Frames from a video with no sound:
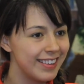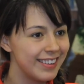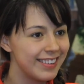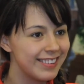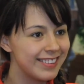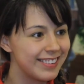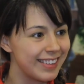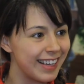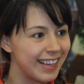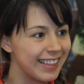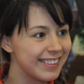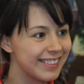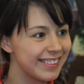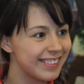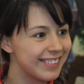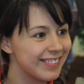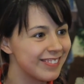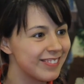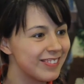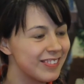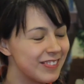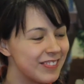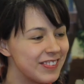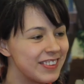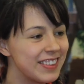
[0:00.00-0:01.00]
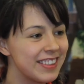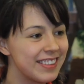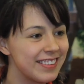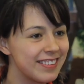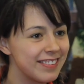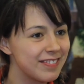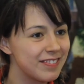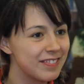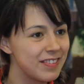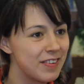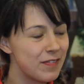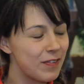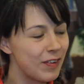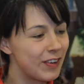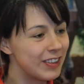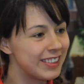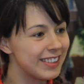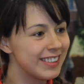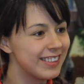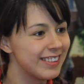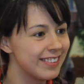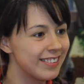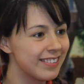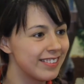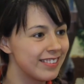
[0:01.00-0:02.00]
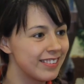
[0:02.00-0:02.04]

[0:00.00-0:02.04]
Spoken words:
sex would be important.